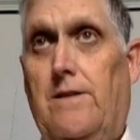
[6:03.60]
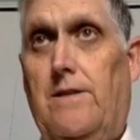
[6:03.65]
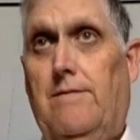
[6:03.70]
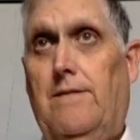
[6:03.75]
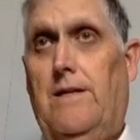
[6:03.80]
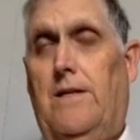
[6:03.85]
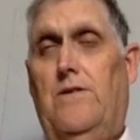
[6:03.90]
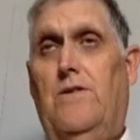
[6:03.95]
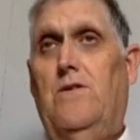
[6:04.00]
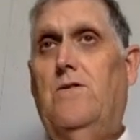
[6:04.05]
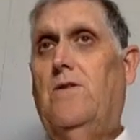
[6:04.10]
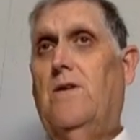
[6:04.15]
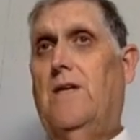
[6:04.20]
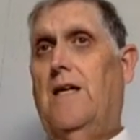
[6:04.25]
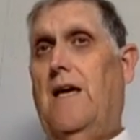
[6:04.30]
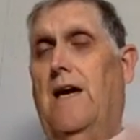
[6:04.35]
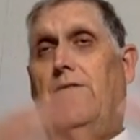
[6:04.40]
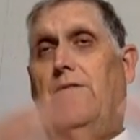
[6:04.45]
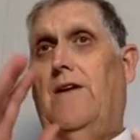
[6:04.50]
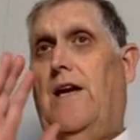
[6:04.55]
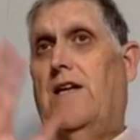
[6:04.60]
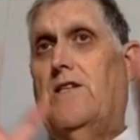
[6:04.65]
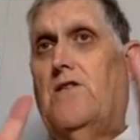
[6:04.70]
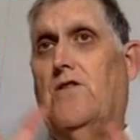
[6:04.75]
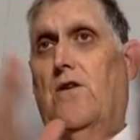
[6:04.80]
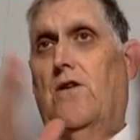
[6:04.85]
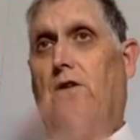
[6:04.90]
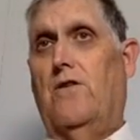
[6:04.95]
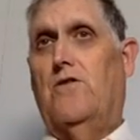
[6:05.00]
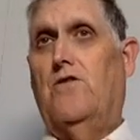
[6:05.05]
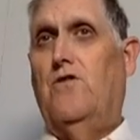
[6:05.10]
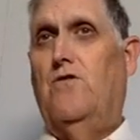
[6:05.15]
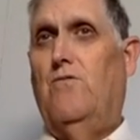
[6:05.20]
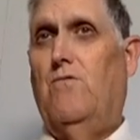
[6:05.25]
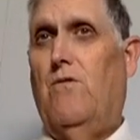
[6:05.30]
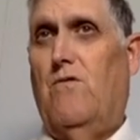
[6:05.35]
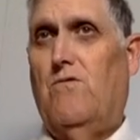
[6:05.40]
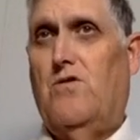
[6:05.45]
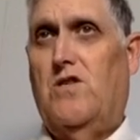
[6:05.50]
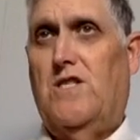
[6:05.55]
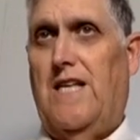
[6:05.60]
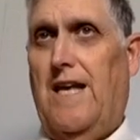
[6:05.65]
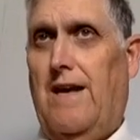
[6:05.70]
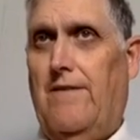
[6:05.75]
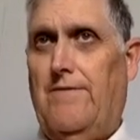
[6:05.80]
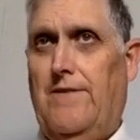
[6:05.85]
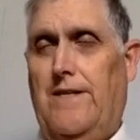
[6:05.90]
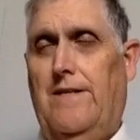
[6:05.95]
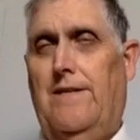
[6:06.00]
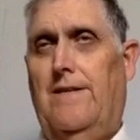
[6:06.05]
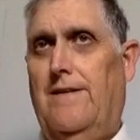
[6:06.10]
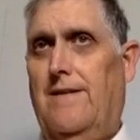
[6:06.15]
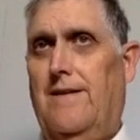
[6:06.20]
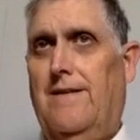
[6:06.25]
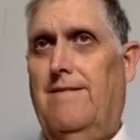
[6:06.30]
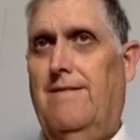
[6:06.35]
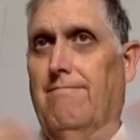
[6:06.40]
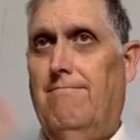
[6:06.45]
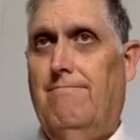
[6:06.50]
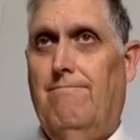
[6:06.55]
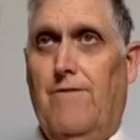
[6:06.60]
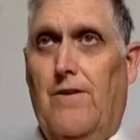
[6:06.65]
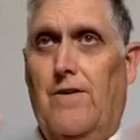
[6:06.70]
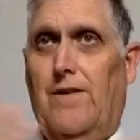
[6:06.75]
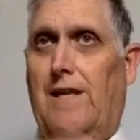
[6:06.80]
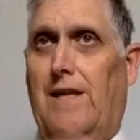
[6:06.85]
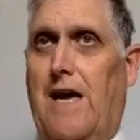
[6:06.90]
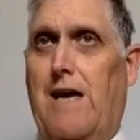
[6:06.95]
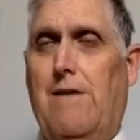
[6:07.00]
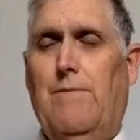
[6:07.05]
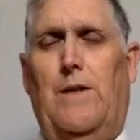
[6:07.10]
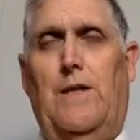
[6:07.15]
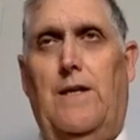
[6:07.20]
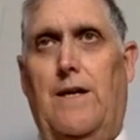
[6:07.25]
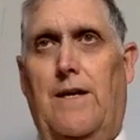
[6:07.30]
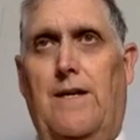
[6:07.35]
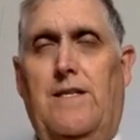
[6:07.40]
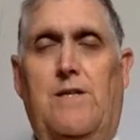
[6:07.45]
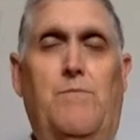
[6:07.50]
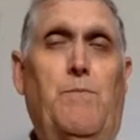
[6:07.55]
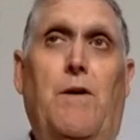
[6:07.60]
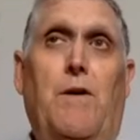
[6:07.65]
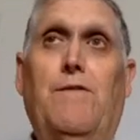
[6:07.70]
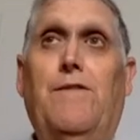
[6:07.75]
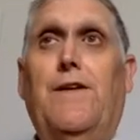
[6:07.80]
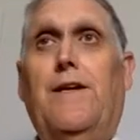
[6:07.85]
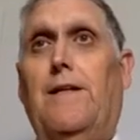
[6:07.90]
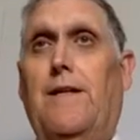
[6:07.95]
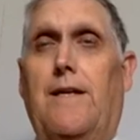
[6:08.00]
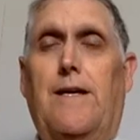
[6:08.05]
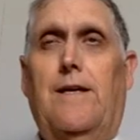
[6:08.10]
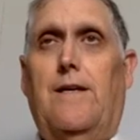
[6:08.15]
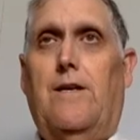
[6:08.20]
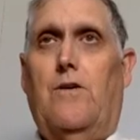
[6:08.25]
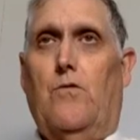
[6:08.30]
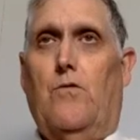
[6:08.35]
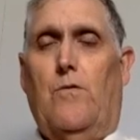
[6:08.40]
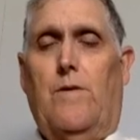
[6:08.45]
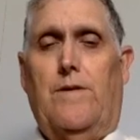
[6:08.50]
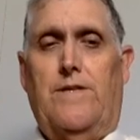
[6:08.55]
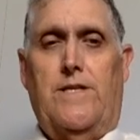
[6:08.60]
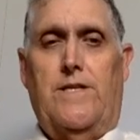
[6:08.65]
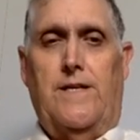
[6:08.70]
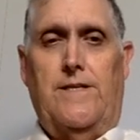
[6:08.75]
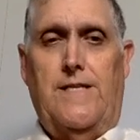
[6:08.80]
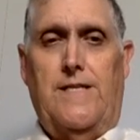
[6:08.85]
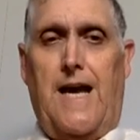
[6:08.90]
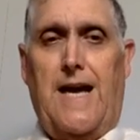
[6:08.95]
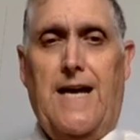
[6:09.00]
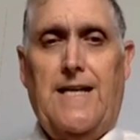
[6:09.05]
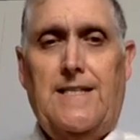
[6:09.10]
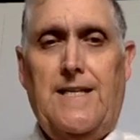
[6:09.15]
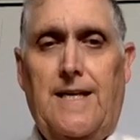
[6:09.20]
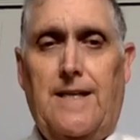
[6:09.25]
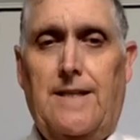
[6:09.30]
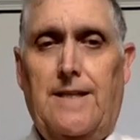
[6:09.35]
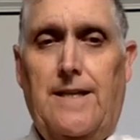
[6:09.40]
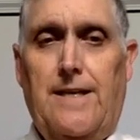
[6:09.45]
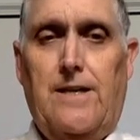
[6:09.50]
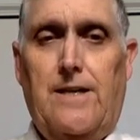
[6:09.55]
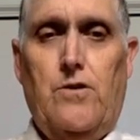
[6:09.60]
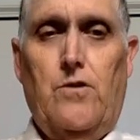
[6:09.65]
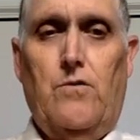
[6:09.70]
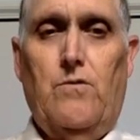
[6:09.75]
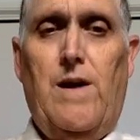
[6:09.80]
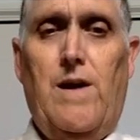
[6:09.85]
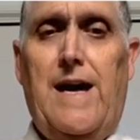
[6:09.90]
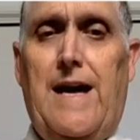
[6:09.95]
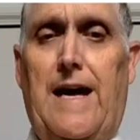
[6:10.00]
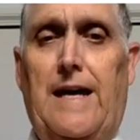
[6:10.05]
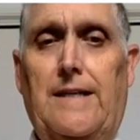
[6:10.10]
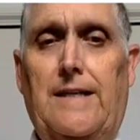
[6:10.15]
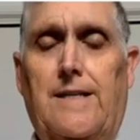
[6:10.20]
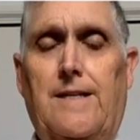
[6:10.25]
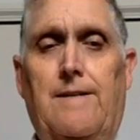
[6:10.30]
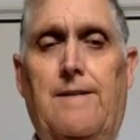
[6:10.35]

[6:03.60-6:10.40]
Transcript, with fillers: You know, you could have XR207 for a label, and it's perfectly cor syntactically correct.